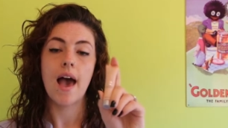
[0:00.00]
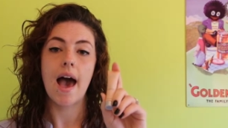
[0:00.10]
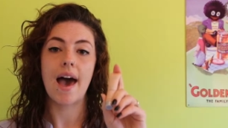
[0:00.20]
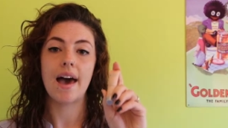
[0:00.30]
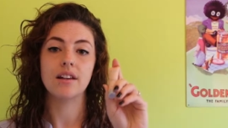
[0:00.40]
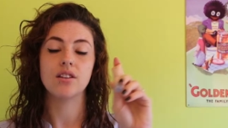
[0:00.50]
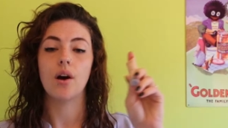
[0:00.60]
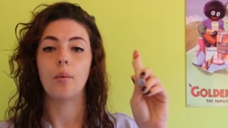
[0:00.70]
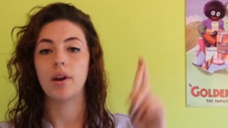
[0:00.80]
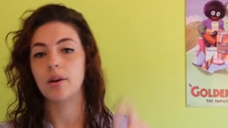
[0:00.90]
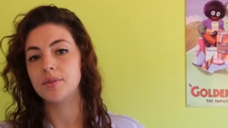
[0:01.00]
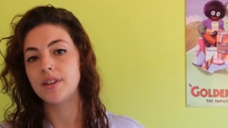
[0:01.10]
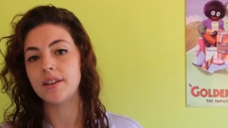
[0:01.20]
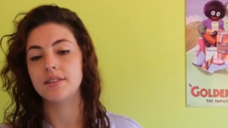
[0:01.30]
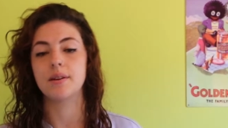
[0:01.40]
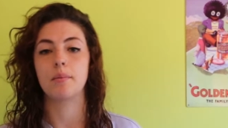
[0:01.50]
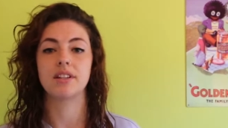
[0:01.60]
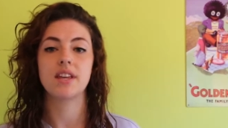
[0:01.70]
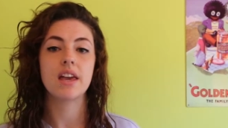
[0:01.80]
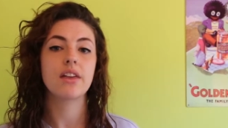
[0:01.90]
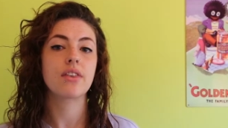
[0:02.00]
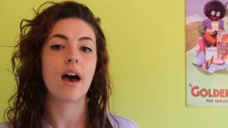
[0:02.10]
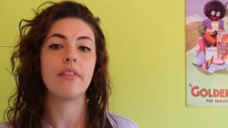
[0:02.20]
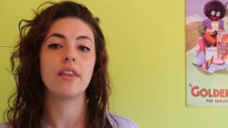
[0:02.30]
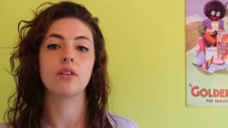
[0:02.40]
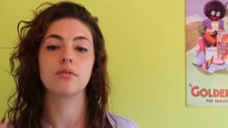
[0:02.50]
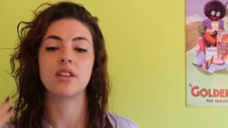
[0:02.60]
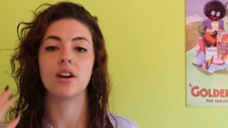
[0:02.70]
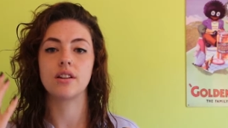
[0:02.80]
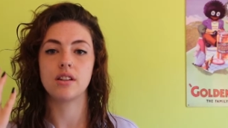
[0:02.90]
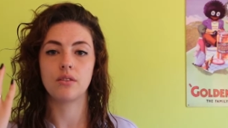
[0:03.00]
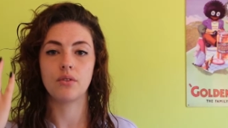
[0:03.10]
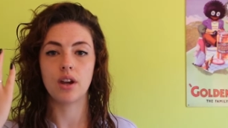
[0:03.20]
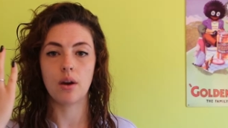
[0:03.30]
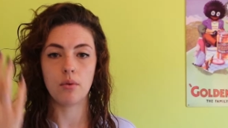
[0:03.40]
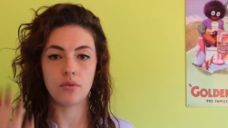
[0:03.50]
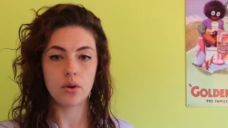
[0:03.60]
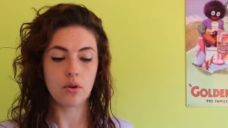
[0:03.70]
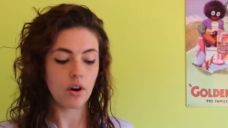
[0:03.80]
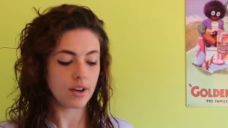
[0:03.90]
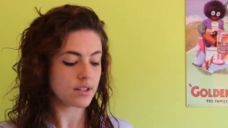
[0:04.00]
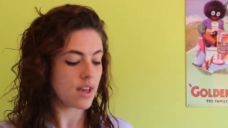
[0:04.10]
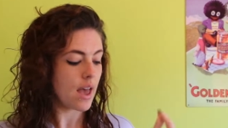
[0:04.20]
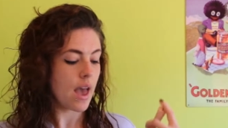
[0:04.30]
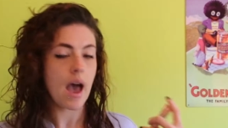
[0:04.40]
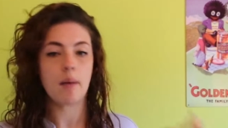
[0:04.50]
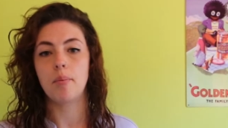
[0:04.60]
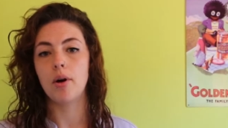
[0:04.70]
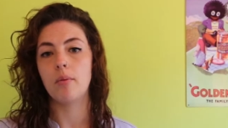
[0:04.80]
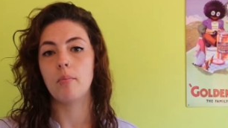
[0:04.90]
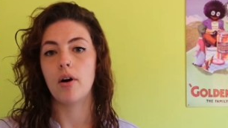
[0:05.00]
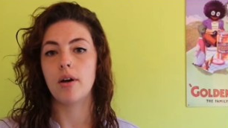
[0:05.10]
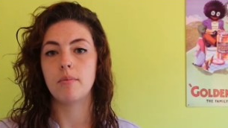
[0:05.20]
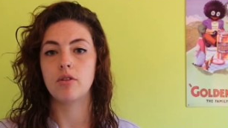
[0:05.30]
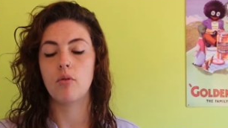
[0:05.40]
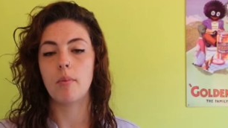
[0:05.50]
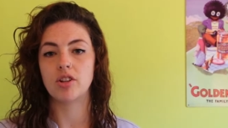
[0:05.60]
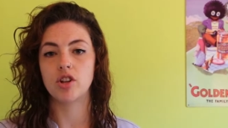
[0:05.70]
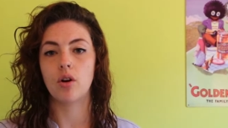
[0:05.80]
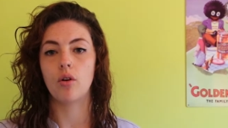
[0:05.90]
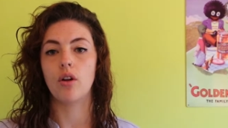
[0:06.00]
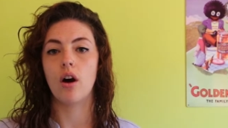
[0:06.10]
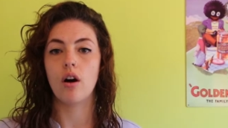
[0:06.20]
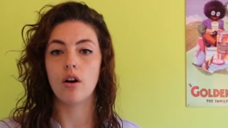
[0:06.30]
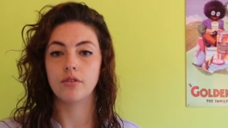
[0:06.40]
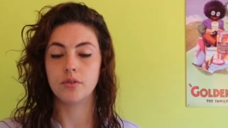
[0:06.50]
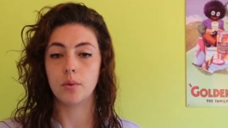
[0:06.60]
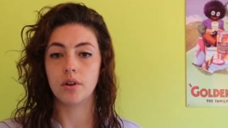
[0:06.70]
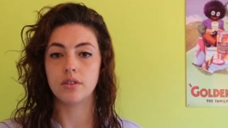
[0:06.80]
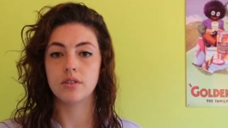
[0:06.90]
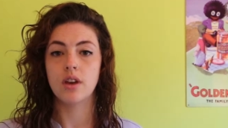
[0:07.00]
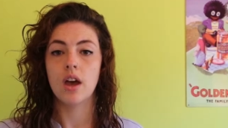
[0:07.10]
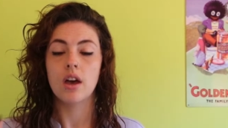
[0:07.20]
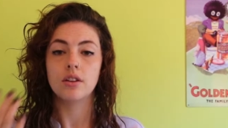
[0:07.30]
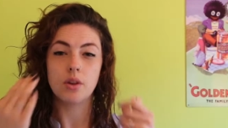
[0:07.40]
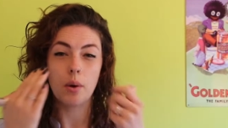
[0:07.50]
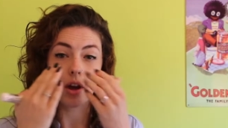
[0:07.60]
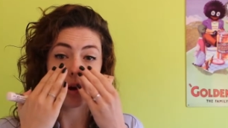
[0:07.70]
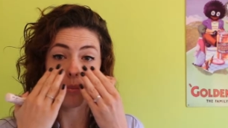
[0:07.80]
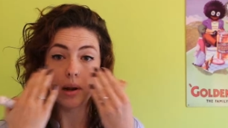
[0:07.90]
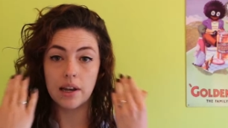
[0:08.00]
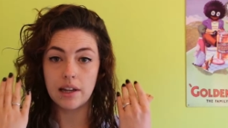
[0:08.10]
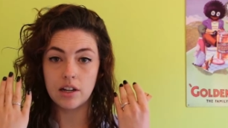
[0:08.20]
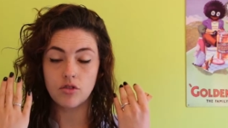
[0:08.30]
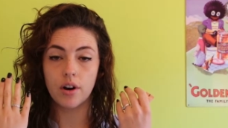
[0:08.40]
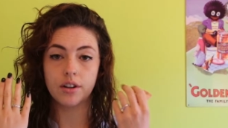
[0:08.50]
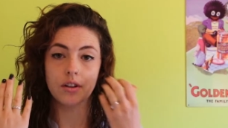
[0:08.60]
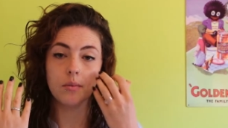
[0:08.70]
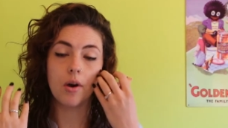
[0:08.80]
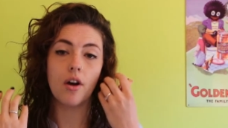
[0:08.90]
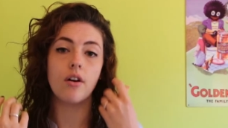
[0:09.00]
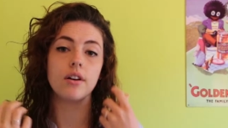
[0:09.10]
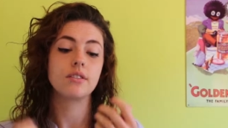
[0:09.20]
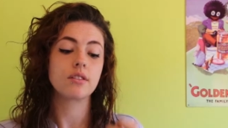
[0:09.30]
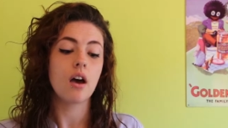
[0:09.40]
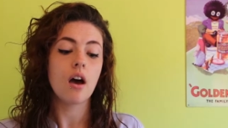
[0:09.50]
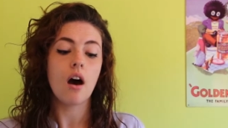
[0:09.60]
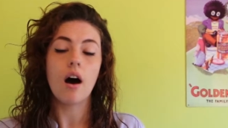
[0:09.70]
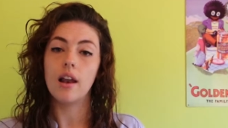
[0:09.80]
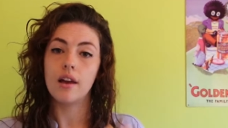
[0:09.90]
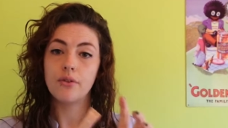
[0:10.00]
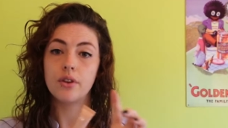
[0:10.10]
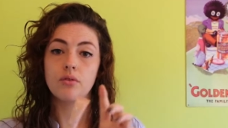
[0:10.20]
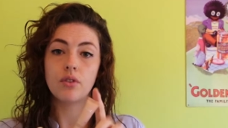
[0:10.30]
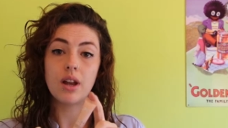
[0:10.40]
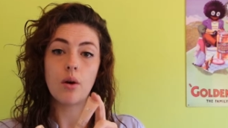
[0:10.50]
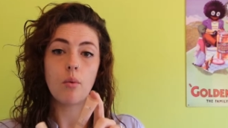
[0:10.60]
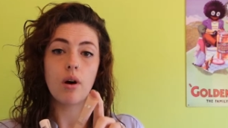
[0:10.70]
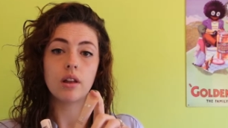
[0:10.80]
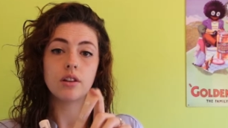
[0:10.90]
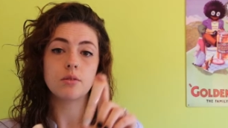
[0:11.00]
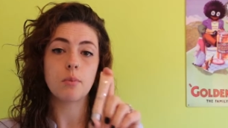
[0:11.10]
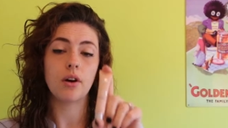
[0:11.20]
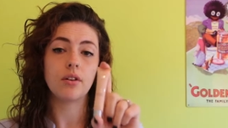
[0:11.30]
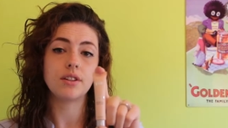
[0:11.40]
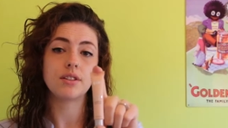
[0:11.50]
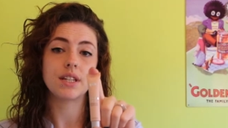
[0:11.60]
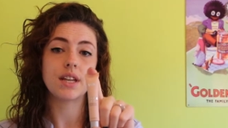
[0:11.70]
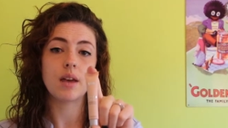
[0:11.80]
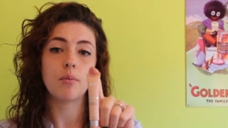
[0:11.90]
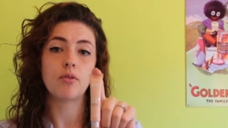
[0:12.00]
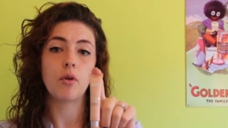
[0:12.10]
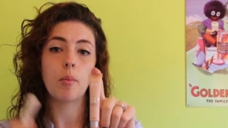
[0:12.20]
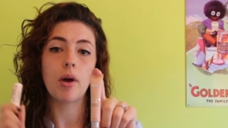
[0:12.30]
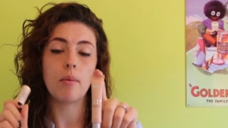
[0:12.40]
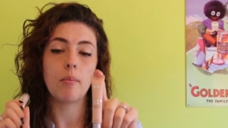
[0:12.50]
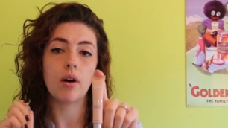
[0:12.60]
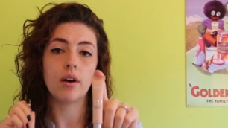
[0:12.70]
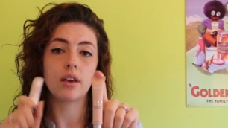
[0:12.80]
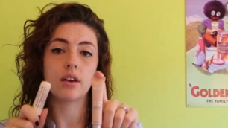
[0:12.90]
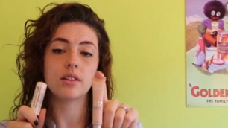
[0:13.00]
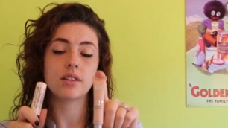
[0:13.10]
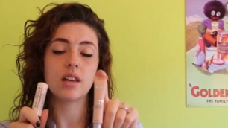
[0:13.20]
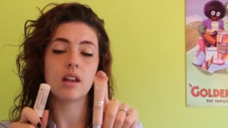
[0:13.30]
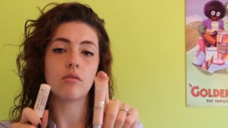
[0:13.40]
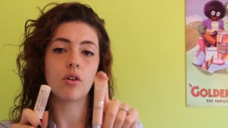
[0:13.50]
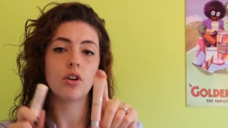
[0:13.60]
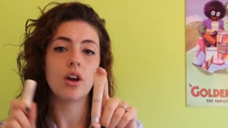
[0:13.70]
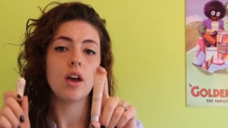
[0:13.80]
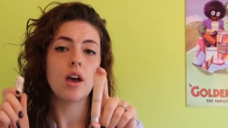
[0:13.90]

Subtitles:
and I went upstairs and did my teeth, and then obviously I did the video with you guys and put my Mineral Magic on afterwards, so it completely dried under my eyes. I left this for a little while under my eyes today before putting my concealer on,